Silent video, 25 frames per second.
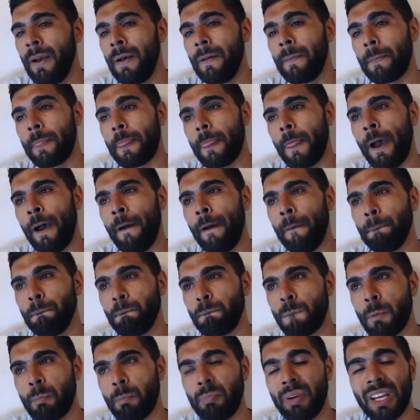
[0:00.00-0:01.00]

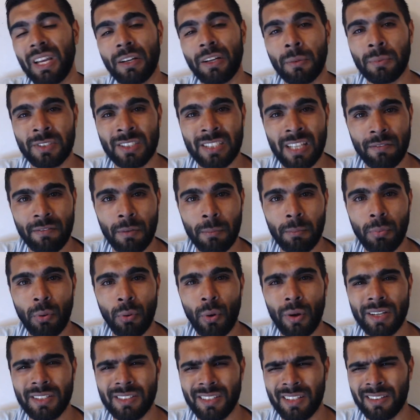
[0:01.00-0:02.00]
They picked up 7
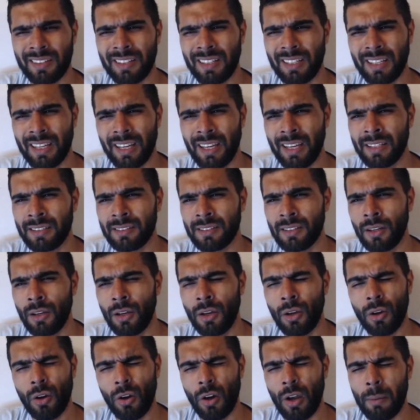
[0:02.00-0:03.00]
points, I think it is.
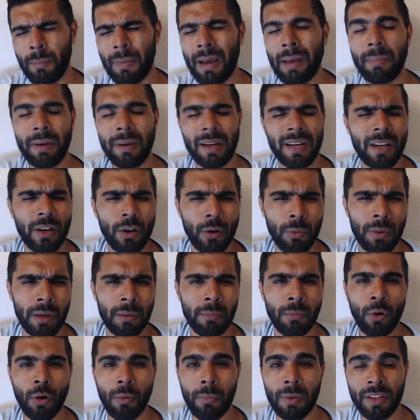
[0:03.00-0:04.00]
It may be a little bit
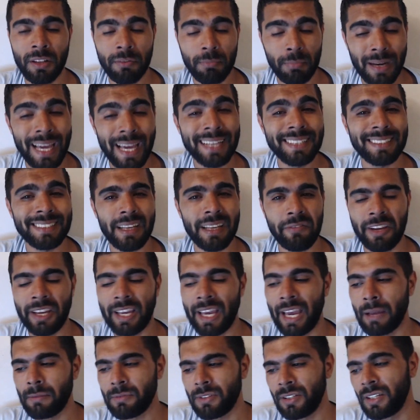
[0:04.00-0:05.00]
more, but they've played 7
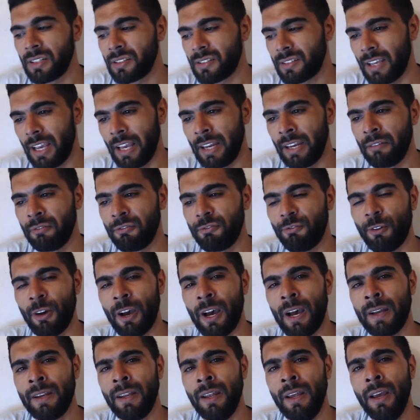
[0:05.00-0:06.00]
games and they're sitting in
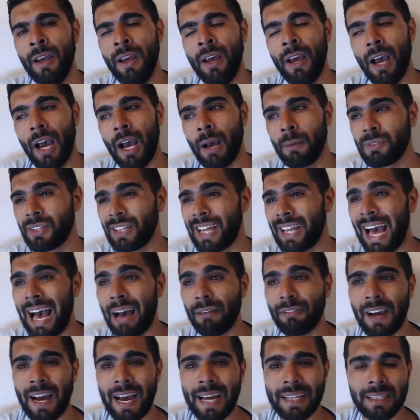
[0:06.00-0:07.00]
3rd. So they
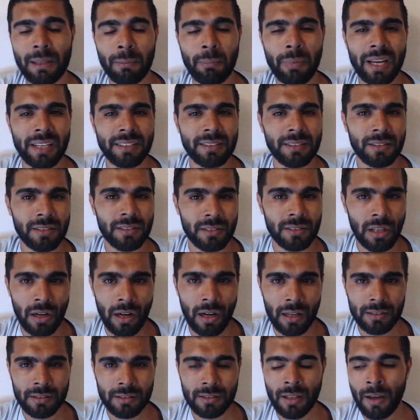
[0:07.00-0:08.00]
haven't had the best of
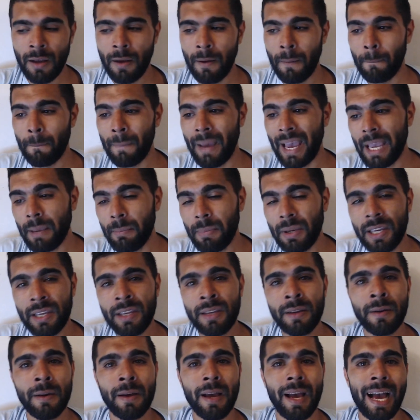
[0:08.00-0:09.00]
starts.
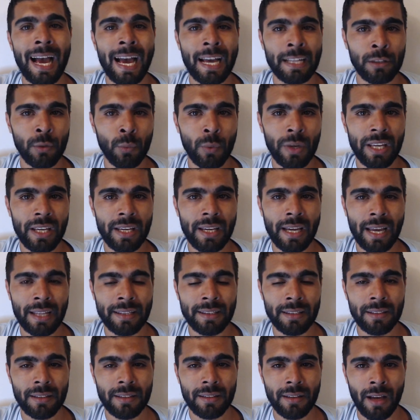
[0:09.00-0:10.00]
Maybe at the
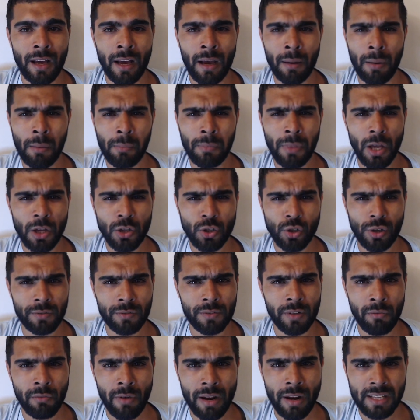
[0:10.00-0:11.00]
weekend, I'm not sure if
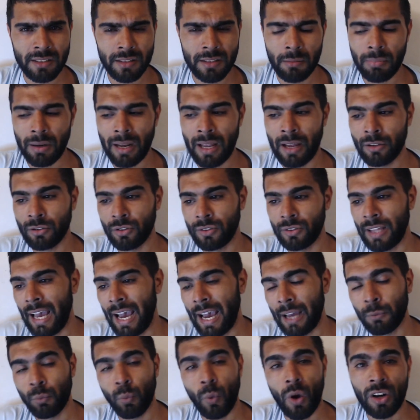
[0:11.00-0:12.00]
they rested players or they
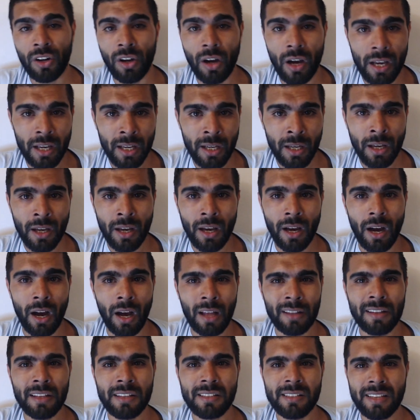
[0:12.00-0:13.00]
had one eye
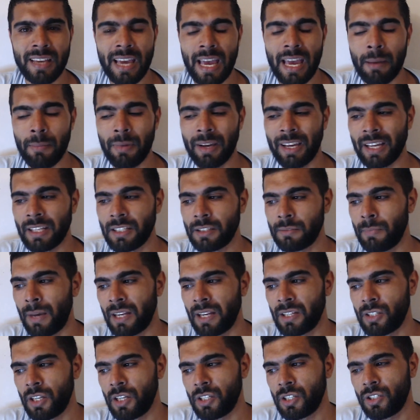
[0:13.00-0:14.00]
on this game against
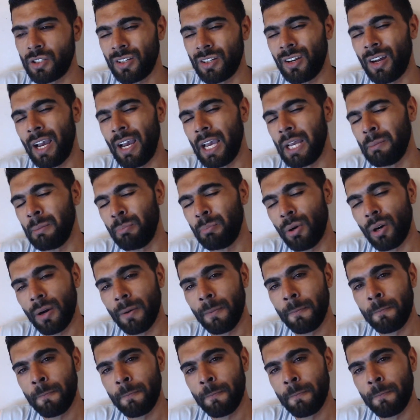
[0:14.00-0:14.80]
Manchester United, but